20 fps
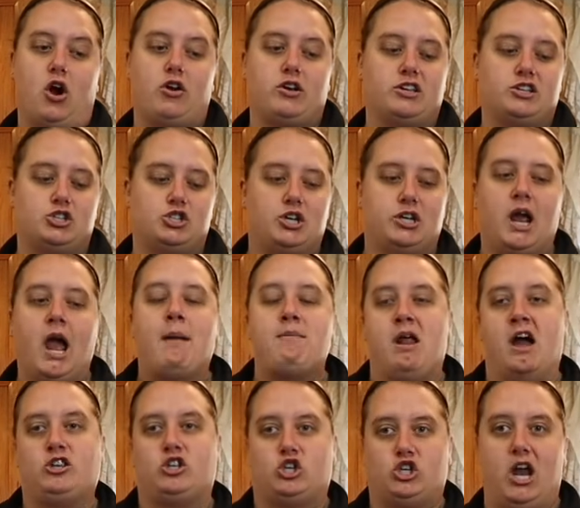already is cheating. I'm
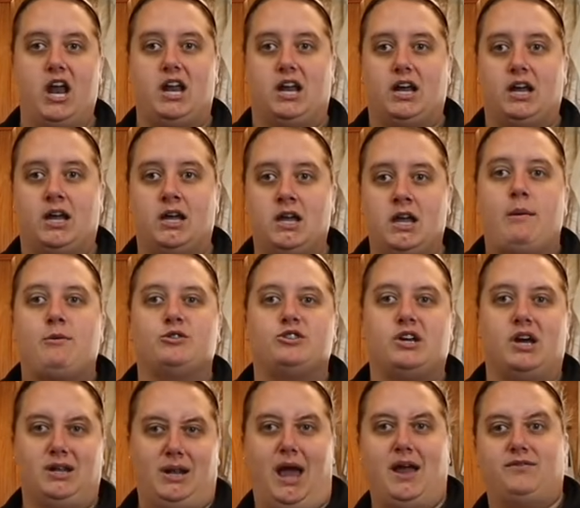not cheating. I'm
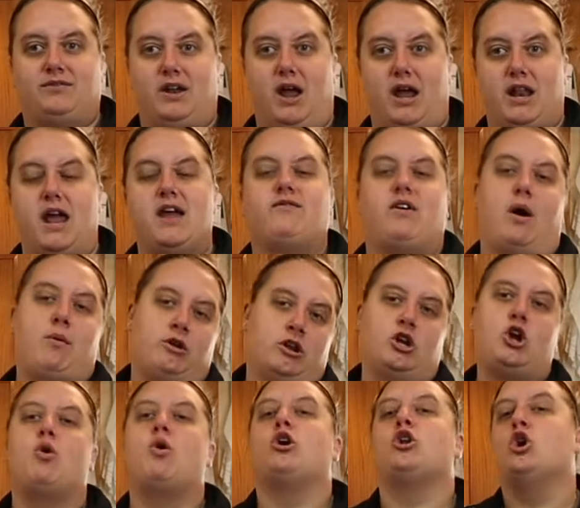using a lifeline. If I want
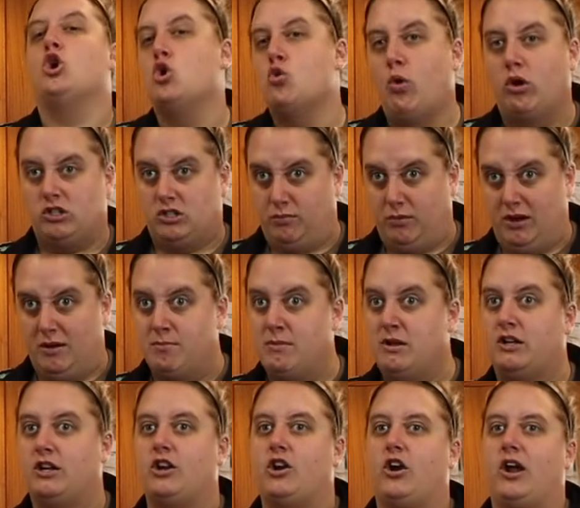to go on Who Wants to Be a
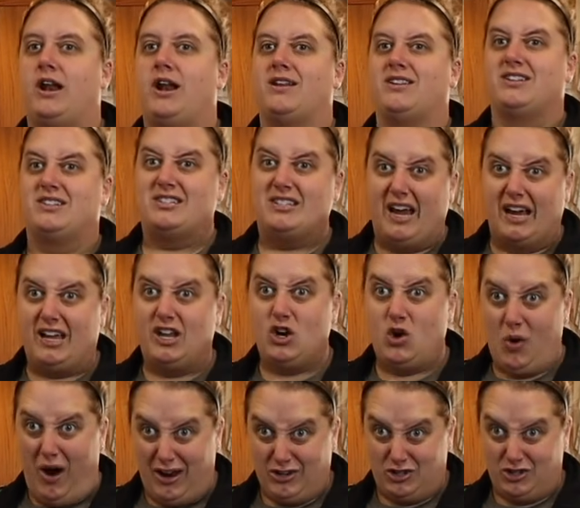Millionaire and on the second
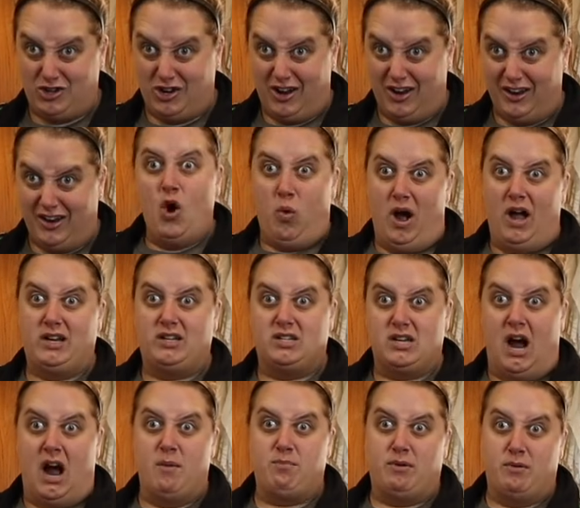question, what
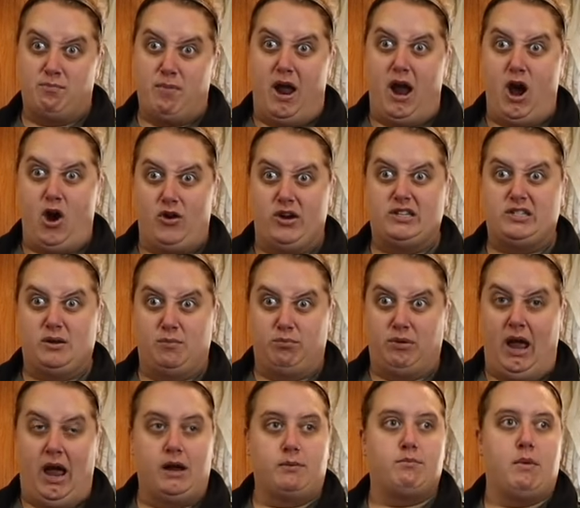type of bear is a
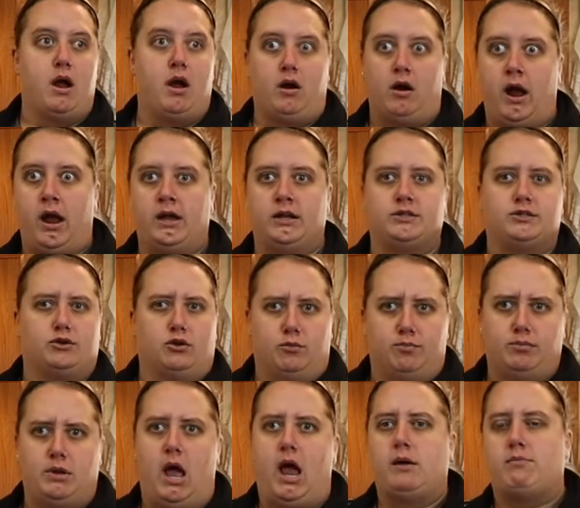black bear? Answer,
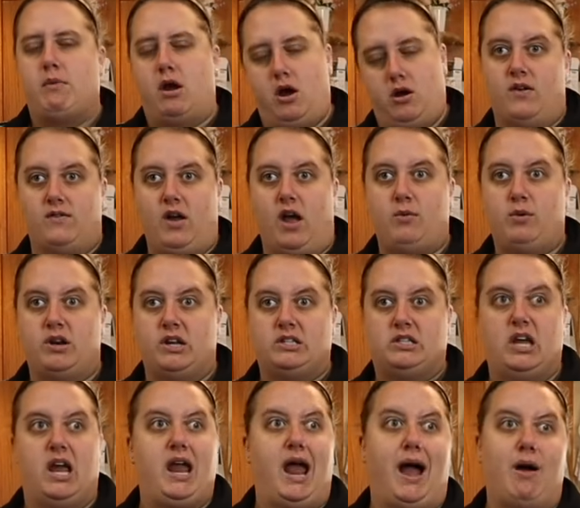black bear. If I want to
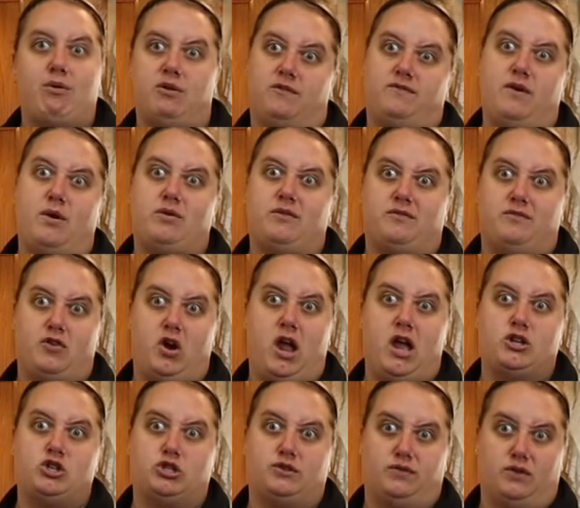say I want to phone a
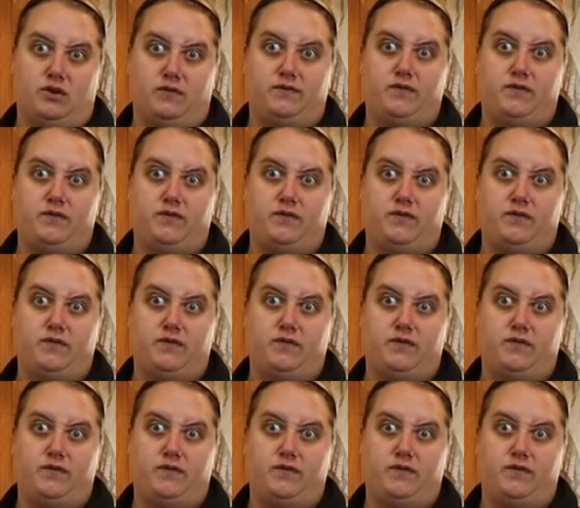friend just for a